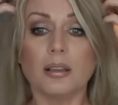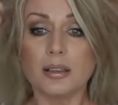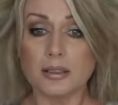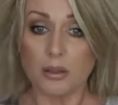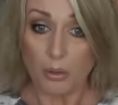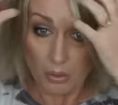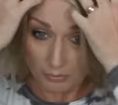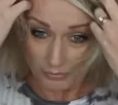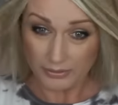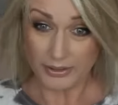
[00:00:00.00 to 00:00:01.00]
So
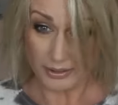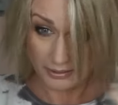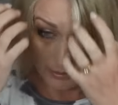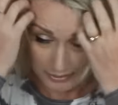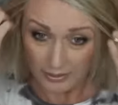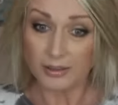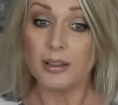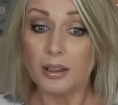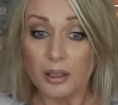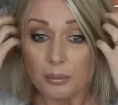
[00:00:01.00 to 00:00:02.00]
hopefully
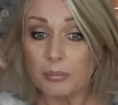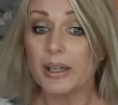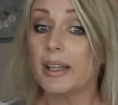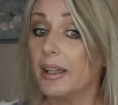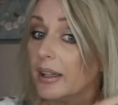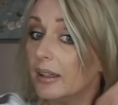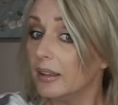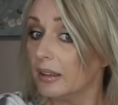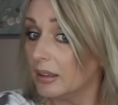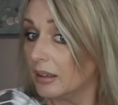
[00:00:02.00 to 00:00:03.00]
my hair
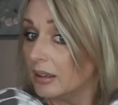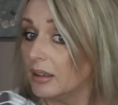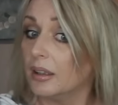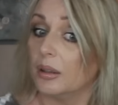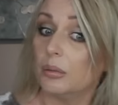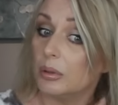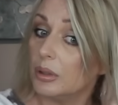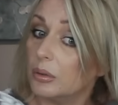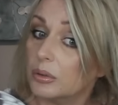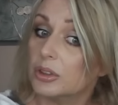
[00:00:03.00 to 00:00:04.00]

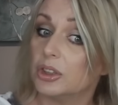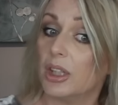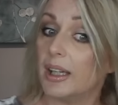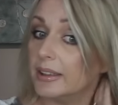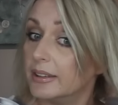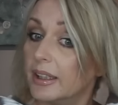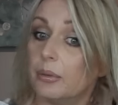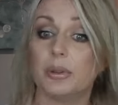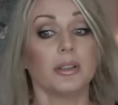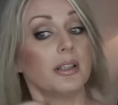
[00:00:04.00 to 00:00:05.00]
will look shinier
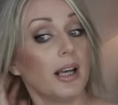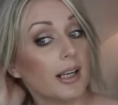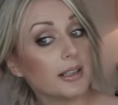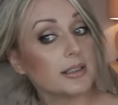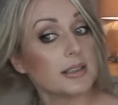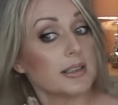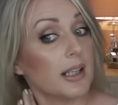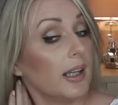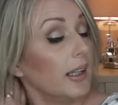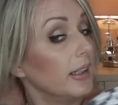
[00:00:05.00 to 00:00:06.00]
with that
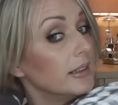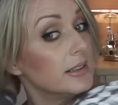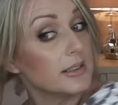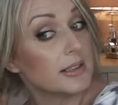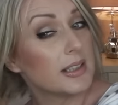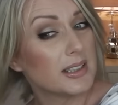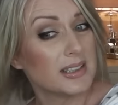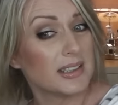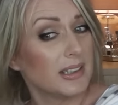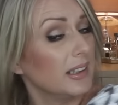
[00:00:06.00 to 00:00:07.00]
and
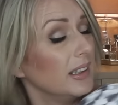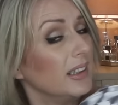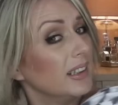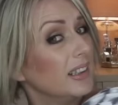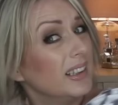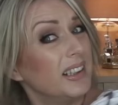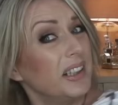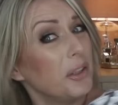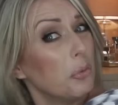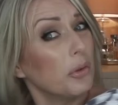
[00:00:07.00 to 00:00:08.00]

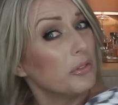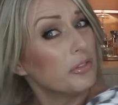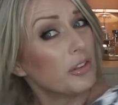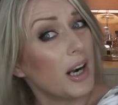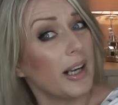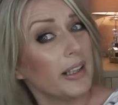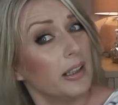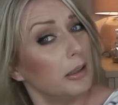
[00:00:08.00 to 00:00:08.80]
it won't fry.